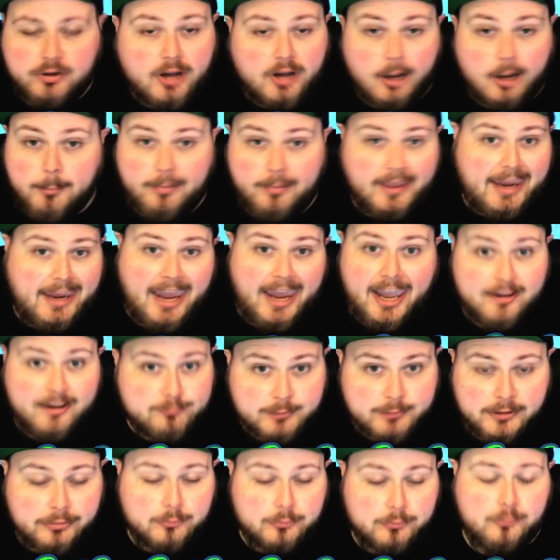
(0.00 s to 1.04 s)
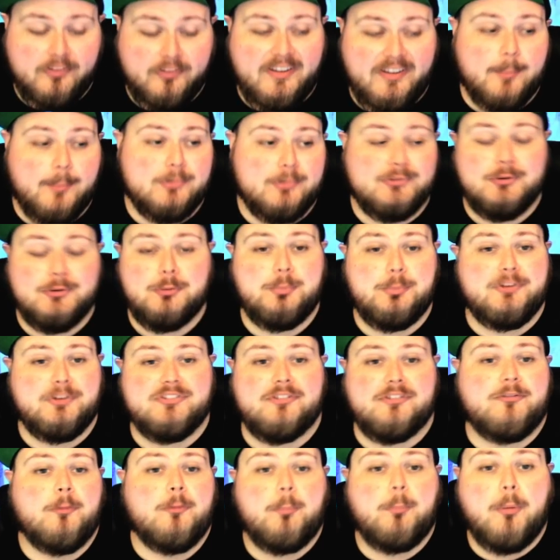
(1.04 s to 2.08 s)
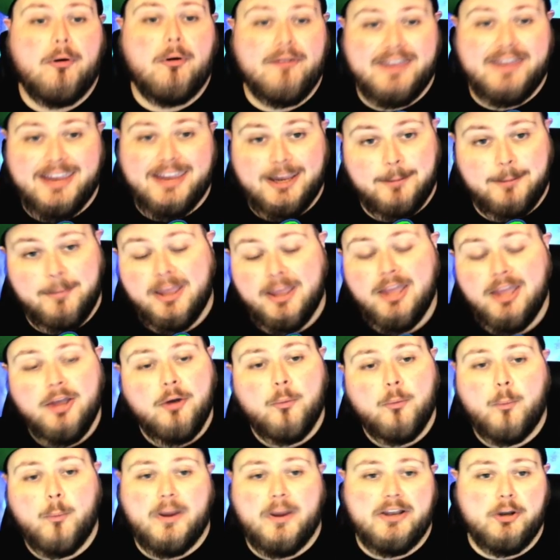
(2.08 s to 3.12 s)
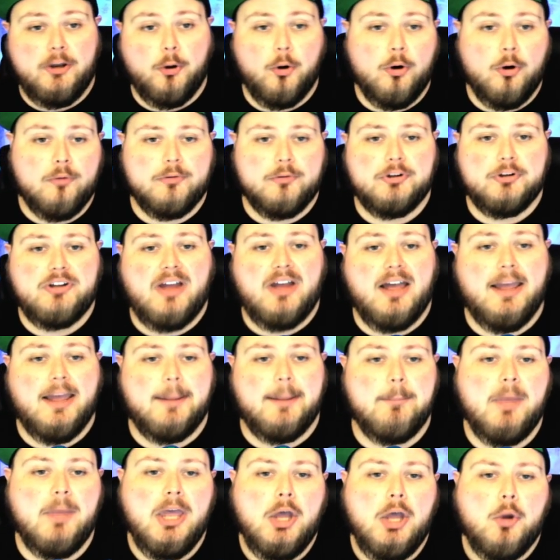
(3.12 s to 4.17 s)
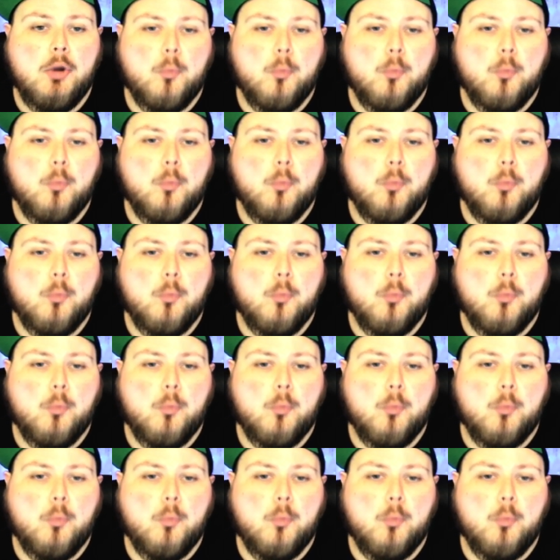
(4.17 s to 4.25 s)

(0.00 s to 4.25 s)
come like halfway through the episode because the football game went into overtime.